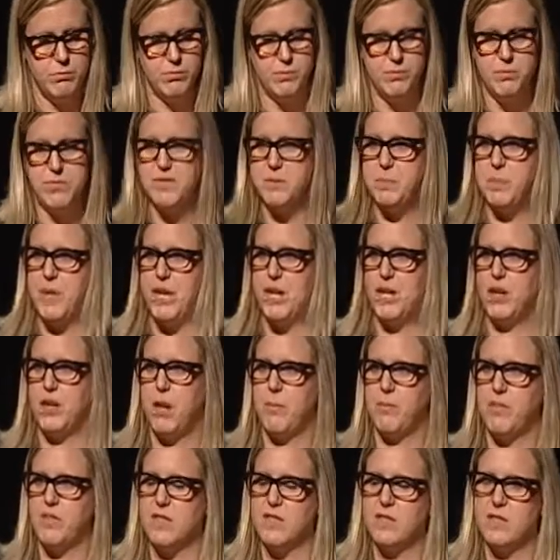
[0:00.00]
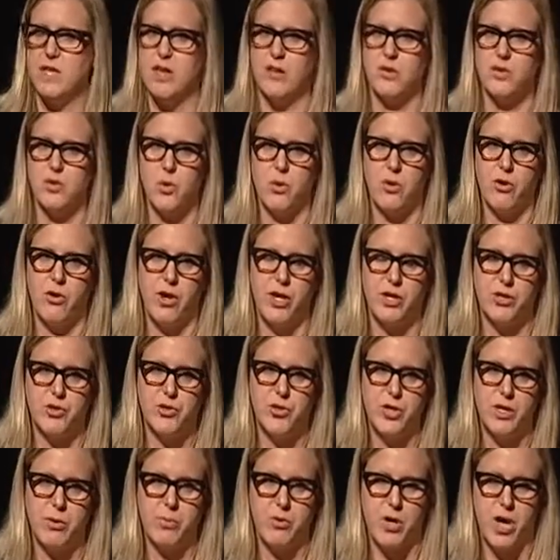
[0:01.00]
Speeding up the sales order
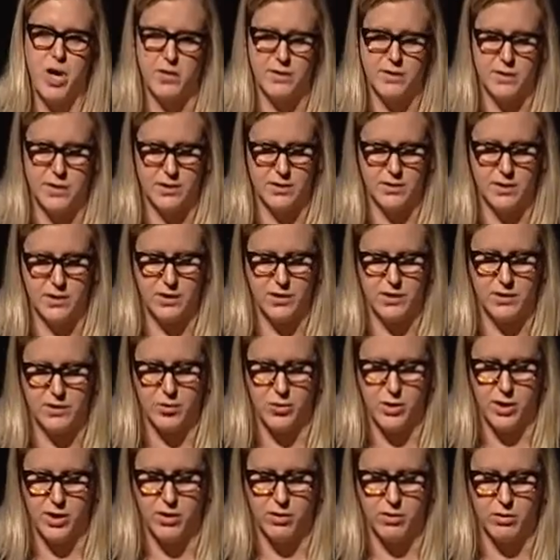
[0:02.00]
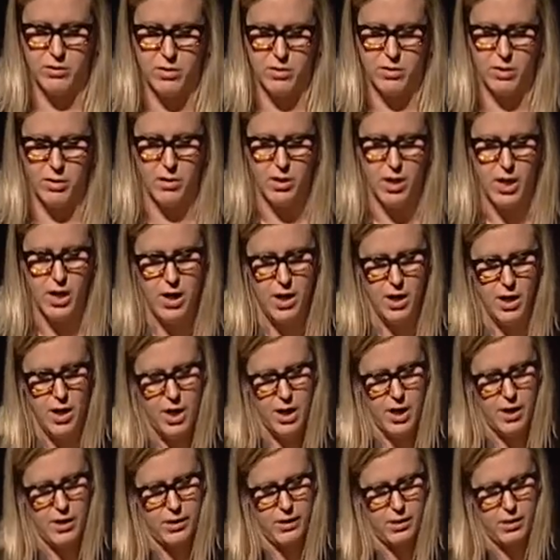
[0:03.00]
entry process is critical.
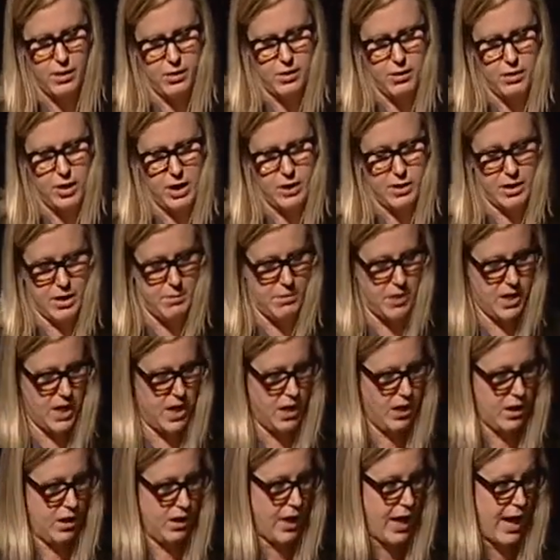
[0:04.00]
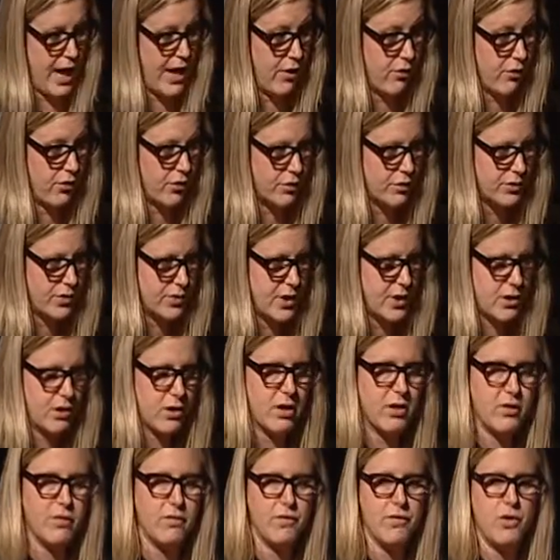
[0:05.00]
Eliminating errors and
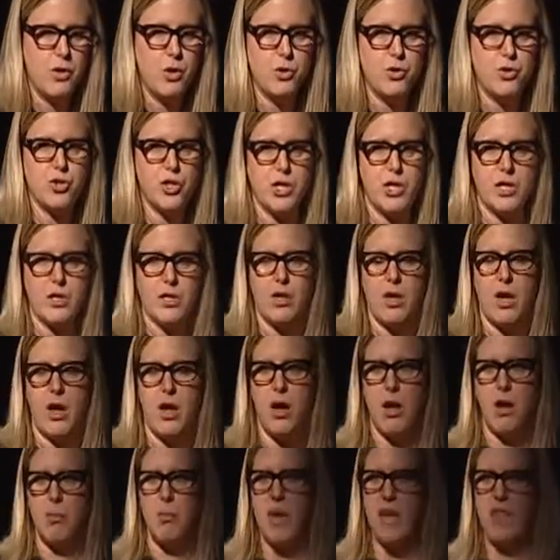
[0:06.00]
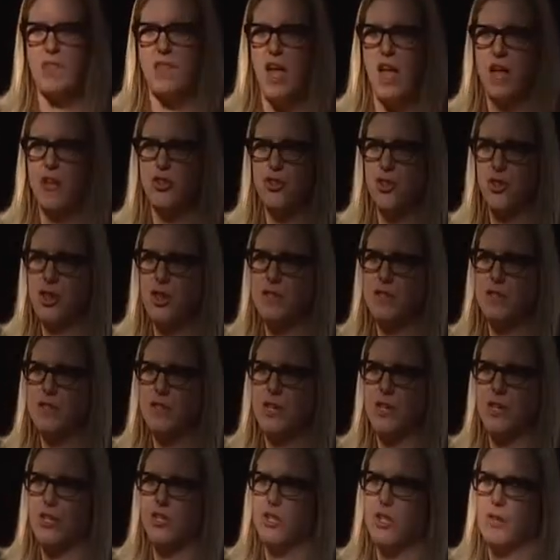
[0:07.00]
confusion in that
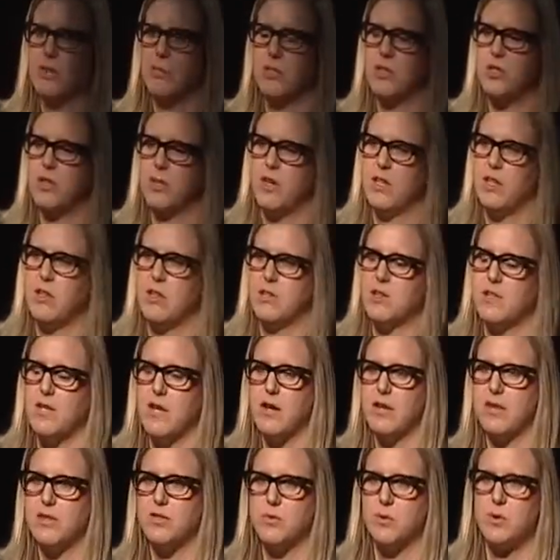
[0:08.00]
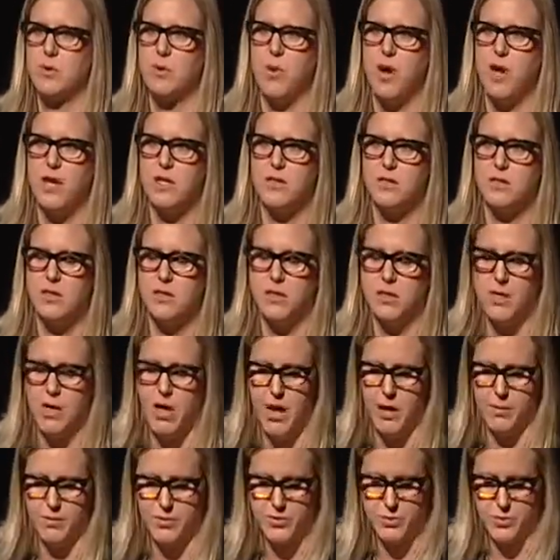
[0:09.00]
translation between the sales request and the
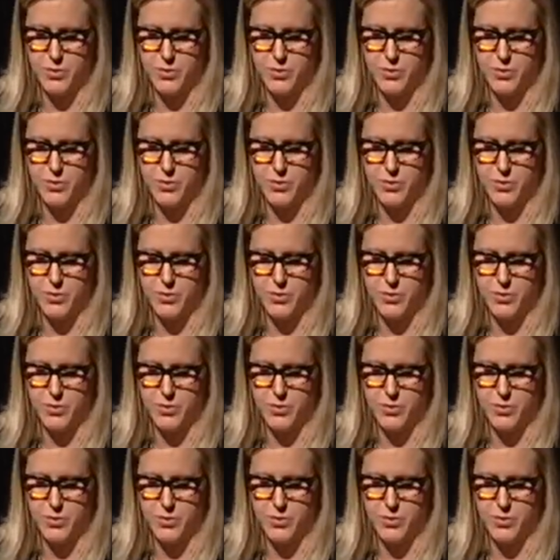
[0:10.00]
ops